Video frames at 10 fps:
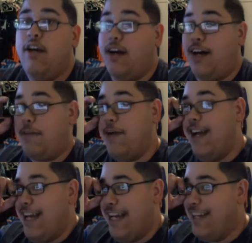Um,
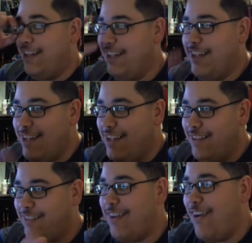
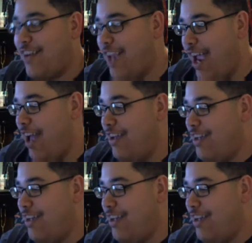so yeah,